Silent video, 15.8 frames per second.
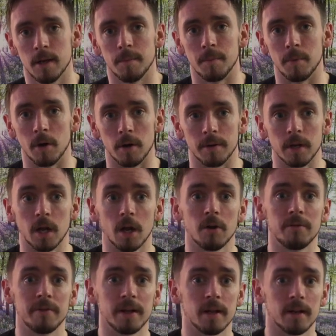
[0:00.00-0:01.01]
but you got
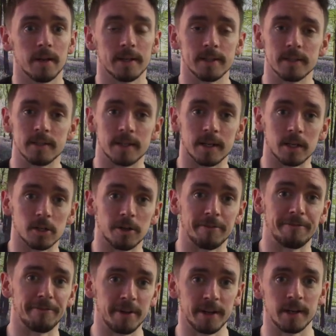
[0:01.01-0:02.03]
to realize that you're
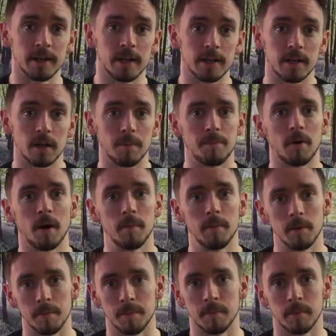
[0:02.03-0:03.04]
just feeding into the
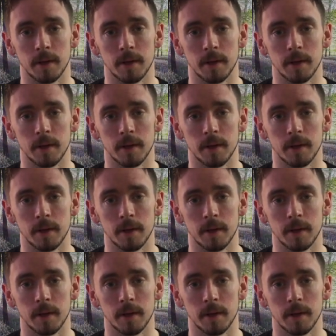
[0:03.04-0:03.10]
problem.